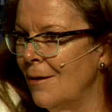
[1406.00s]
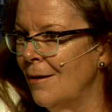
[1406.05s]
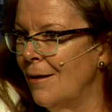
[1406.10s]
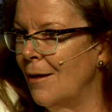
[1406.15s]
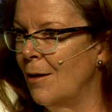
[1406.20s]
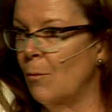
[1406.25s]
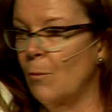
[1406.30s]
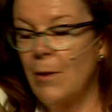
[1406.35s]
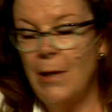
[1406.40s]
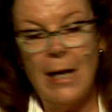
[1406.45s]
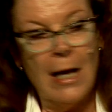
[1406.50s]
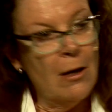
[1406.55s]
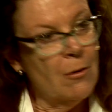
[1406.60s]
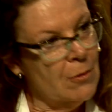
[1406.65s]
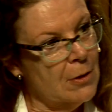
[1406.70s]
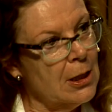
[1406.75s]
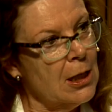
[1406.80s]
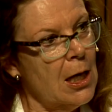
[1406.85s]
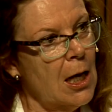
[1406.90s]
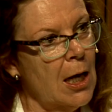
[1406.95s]
And without
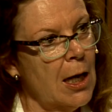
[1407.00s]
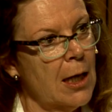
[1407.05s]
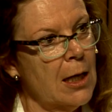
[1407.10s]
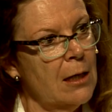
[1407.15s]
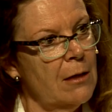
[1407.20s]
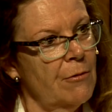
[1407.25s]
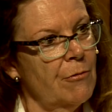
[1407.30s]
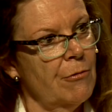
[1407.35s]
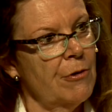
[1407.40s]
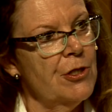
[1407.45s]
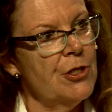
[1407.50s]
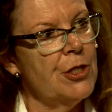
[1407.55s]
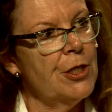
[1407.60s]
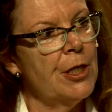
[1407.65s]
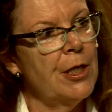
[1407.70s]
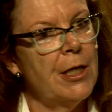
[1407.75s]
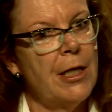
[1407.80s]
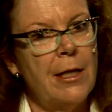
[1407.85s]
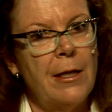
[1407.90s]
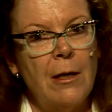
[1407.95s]
the kind of
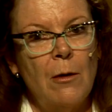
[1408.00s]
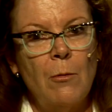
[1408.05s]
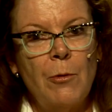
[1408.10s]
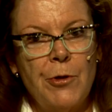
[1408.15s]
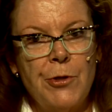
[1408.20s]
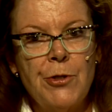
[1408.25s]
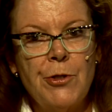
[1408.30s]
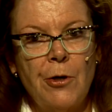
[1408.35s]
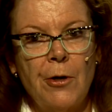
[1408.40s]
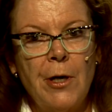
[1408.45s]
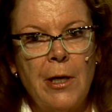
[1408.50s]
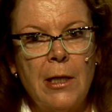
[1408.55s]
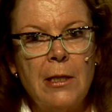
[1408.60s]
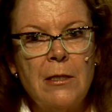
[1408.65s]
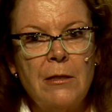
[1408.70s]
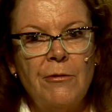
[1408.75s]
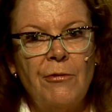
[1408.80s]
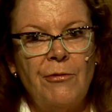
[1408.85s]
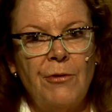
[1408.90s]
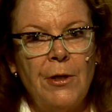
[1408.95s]
rigidity that we're starting
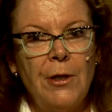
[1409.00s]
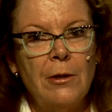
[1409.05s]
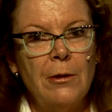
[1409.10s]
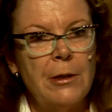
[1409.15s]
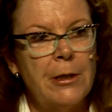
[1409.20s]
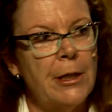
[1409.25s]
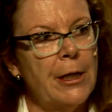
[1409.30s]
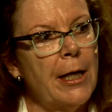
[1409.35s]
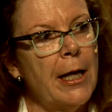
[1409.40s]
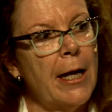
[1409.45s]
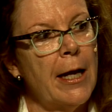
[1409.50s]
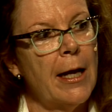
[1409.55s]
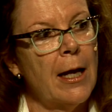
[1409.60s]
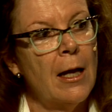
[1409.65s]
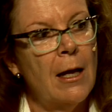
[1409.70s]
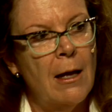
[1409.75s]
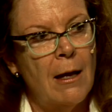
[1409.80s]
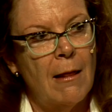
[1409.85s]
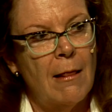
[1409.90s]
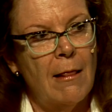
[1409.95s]
to feel today,
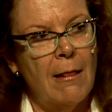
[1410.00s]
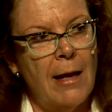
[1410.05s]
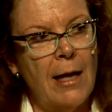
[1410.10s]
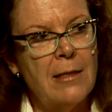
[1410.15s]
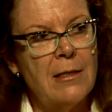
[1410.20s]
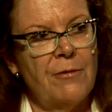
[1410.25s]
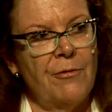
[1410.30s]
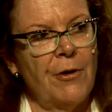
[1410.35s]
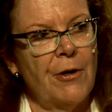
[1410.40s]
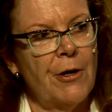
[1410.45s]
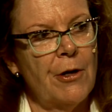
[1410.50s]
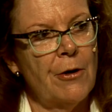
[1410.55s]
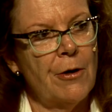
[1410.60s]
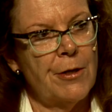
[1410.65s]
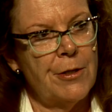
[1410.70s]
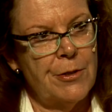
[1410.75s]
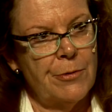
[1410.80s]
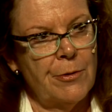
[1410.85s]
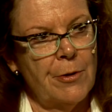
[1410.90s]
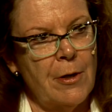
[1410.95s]
that's very
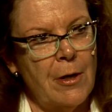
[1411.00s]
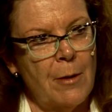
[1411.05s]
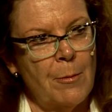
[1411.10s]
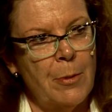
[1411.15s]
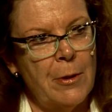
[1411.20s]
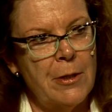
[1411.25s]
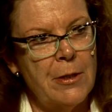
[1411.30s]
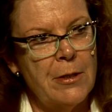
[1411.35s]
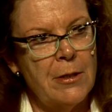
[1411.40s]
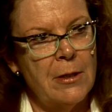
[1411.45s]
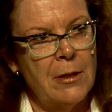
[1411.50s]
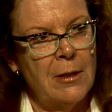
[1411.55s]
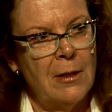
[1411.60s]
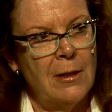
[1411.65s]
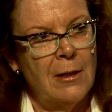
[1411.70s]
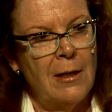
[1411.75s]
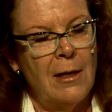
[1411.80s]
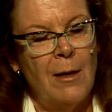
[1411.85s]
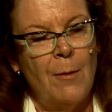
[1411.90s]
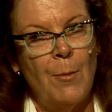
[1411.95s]
hard to accomplish.
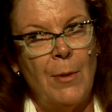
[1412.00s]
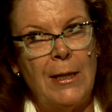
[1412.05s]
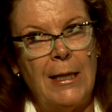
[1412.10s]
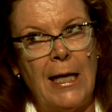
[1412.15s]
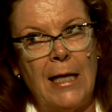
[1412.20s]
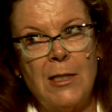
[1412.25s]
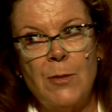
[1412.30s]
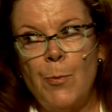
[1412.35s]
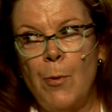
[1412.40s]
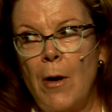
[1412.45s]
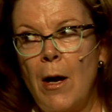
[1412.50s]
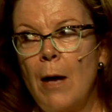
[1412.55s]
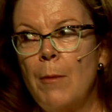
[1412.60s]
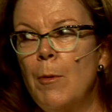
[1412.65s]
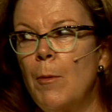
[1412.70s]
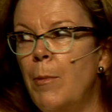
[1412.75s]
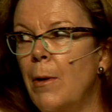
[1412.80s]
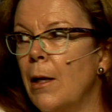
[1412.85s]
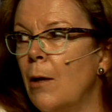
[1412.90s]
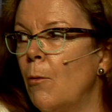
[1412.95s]
But that's
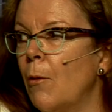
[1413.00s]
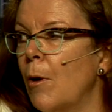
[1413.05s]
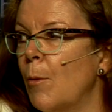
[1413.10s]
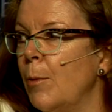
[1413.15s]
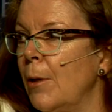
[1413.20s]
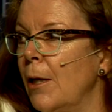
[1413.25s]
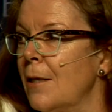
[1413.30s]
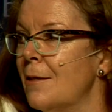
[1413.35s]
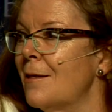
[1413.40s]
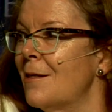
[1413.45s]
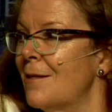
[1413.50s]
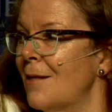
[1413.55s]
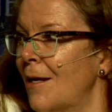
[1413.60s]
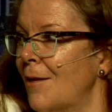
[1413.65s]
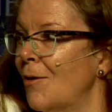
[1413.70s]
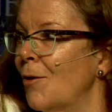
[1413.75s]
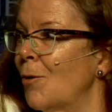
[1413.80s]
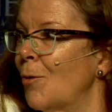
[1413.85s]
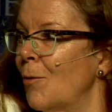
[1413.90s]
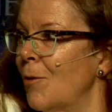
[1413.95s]
probably where places like
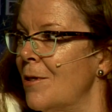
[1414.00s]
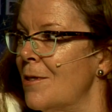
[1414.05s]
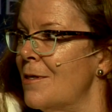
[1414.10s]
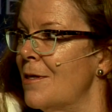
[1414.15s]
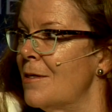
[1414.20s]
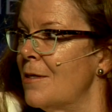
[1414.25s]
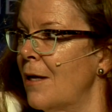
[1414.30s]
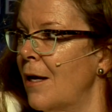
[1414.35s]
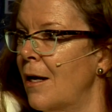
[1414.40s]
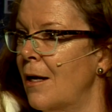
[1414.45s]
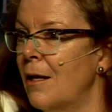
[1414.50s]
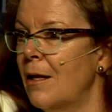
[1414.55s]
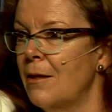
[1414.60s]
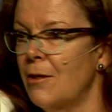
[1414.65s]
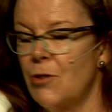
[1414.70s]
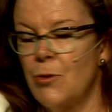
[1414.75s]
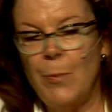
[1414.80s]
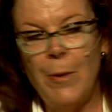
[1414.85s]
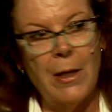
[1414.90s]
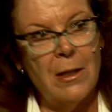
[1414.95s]
the Korea Society and the
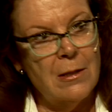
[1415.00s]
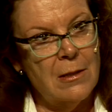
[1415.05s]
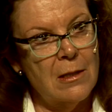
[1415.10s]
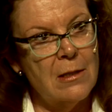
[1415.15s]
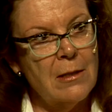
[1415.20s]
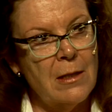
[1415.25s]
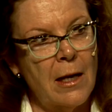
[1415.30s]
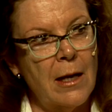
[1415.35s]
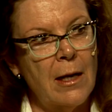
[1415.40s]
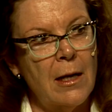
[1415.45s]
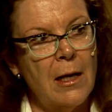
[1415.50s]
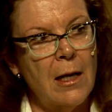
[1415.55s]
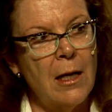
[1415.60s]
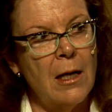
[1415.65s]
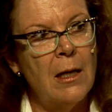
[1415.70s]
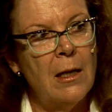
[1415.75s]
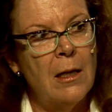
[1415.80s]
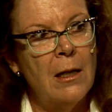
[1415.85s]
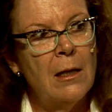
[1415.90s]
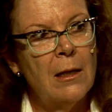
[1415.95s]
Japan Society
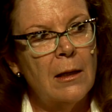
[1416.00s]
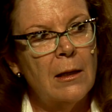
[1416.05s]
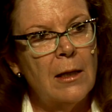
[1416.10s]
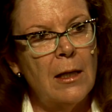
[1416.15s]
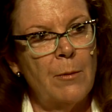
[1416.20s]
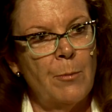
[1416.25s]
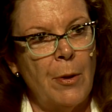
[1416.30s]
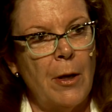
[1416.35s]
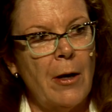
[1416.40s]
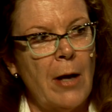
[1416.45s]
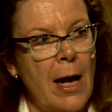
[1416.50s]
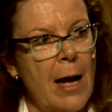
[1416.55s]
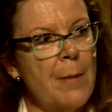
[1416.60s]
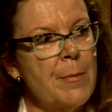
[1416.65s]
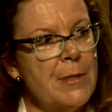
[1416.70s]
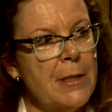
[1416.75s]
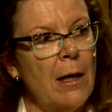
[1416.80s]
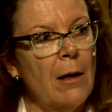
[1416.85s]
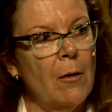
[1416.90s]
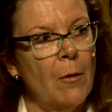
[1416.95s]
can
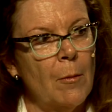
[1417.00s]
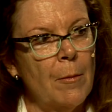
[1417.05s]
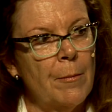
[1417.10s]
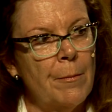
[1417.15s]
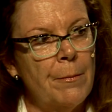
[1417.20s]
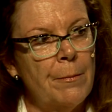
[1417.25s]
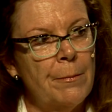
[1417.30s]
perhaps help.